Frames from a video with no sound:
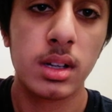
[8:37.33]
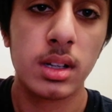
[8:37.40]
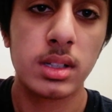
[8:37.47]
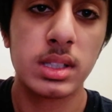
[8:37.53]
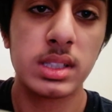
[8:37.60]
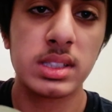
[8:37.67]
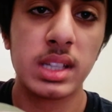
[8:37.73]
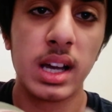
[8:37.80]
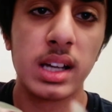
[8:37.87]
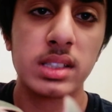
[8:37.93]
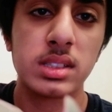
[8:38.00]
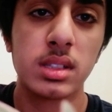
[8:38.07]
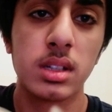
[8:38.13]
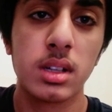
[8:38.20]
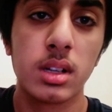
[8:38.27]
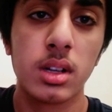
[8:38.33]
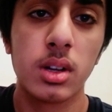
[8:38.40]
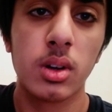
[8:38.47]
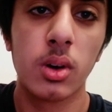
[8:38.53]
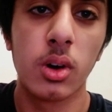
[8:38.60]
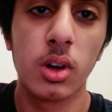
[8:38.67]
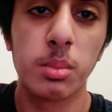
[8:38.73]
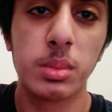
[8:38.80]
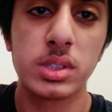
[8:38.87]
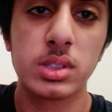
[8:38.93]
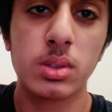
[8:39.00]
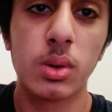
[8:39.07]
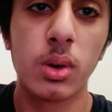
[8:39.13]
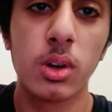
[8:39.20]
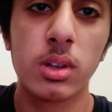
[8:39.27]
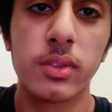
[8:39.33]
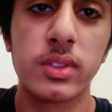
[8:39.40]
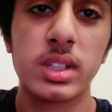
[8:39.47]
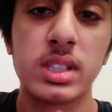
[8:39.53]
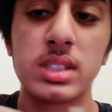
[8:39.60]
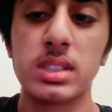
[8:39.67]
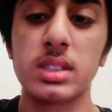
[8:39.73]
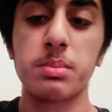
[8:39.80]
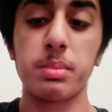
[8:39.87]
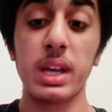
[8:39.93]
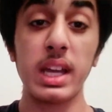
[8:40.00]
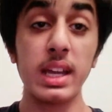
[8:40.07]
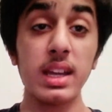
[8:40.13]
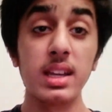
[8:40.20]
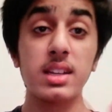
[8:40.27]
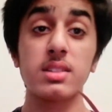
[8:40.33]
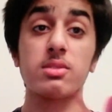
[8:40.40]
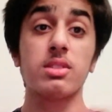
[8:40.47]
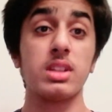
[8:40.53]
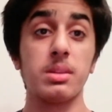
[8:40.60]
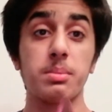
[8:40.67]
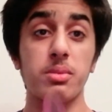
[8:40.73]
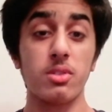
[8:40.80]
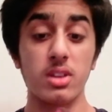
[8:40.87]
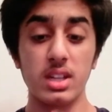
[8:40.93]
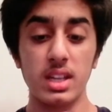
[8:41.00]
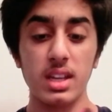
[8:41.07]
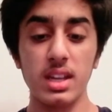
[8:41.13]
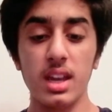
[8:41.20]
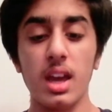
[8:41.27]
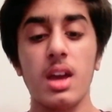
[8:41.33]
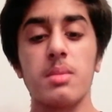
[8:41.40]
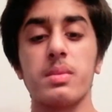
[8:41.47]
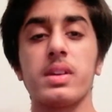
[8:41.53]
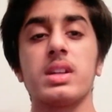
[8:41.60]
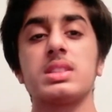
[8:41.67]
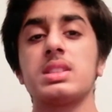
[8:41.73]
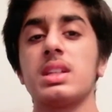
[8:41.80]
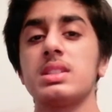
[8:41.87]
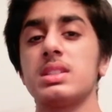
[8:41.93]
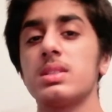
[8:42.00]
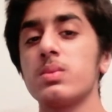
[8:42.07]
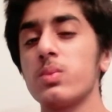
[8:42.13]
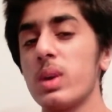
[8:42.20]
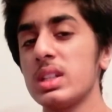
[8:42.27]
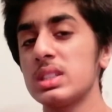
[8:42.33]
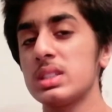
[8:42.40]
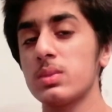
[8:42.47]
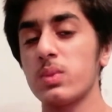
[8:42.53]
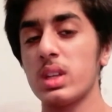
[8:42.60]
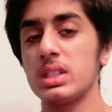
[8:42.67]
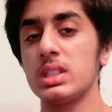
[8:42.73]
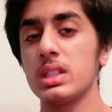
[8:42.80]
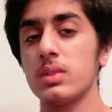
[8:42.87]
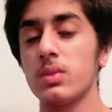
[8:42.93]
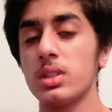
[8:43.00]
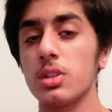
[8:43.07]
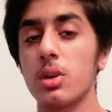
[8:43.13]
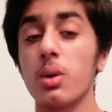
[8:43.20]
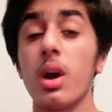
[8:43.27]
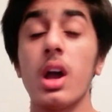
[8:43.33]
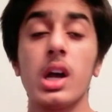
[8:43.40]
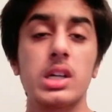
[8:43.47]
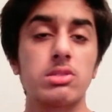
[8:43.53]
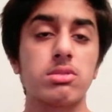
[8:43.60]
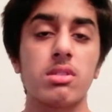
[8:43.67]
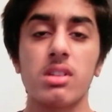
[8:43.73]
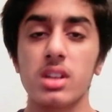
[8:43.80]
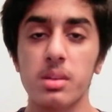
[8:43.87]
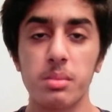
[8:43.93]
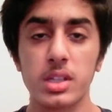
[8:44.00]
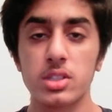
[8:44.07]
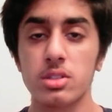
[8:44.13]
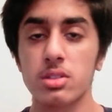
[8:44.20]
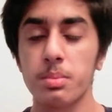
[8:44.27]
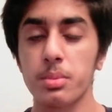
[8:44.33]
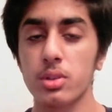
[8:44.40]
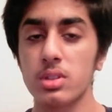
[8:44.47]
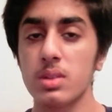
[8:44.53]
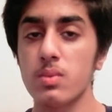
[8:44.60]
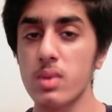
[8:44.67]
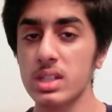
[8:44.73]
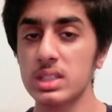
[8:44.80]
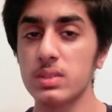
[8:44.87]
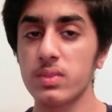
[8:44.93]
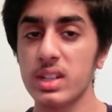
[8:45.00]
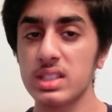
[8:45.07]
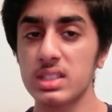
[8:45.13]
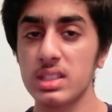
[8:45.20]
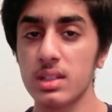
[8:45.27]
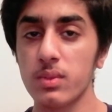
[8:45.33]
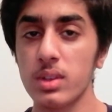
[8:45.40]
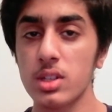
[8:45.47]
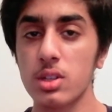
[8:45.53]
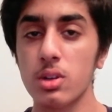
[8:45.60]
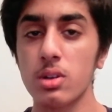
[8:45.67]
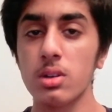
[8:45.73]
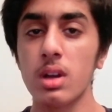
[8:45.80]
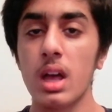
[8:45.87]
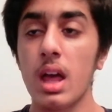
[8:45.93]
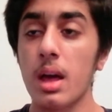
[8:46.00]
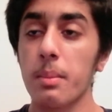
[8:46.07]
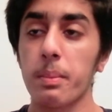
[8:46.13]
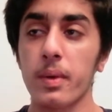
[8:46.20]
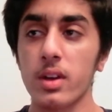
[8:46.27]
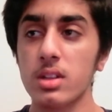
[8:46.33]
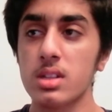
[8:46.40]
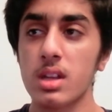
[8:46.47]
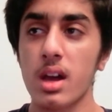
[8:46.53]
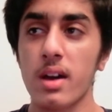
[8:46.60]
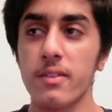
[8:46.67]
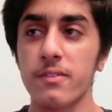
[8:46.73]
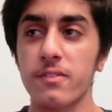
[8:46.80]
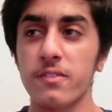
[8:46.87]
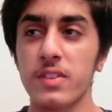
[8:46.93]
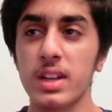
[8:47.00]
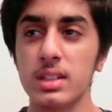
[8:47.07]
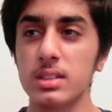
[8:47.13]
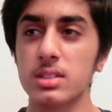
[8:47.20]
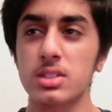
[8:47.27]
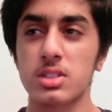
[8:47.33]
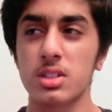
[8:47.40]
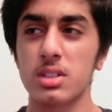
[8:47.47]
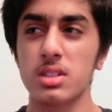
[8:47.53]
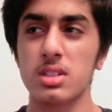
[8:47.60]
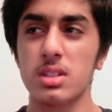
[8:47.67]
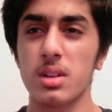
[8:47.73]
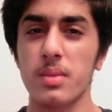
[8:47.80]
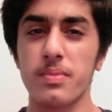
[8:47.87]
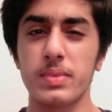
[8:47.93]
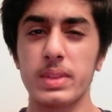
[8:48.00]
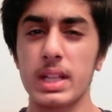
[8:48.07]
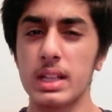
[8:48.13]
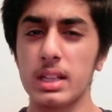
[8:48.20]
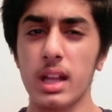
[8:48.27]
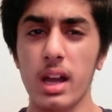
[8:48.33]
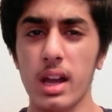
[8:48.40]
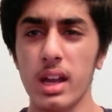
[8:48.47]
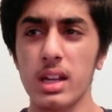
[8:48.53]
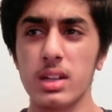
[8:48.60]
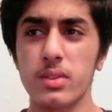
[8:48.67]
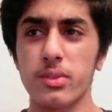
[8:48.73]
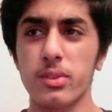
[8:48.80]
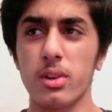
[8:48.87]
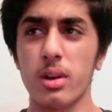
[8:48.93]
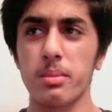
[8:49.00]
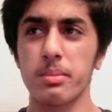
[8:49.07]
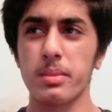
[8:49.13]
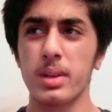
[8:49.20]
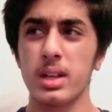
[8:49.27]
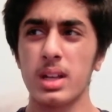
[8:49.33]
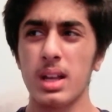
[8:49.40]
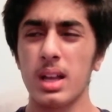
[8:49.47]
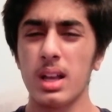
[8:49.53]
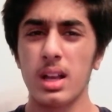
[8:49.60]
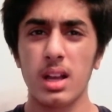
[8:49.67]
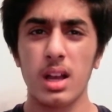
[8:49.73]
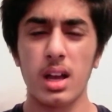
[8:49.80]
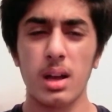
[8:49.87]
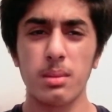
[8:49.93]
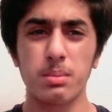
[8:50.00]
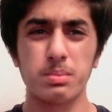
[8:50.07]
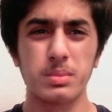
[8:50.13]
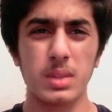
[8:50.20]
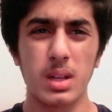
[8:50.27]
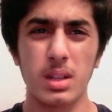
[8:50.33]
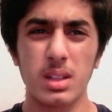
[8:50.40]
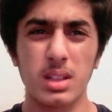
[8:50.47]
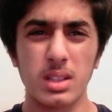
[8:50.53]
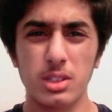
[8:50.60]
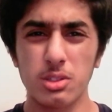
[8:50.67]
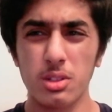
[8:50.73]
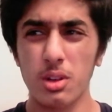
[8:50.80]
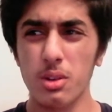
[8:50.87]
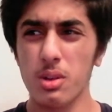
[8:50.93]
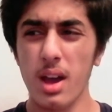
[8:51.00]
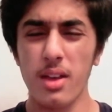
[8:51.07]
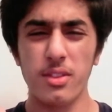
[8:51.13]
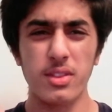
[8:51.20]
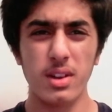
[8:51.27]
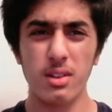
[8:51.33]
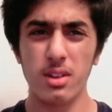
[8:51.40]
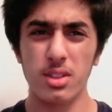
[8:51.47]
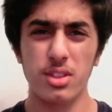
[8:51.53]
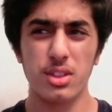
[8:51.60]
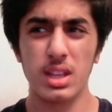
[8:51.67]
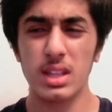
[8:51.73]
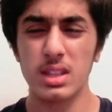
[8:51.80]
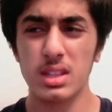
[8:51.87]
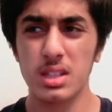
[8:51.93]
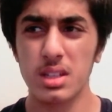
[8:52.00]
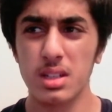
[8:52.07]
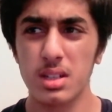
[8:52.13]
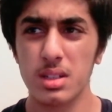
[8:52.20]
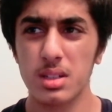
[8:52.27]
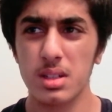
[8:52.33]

This has almost all of this is pink, really pretty, because it's a west facing window. So I recommend you to put in west facing window, but a filtered light from a very thin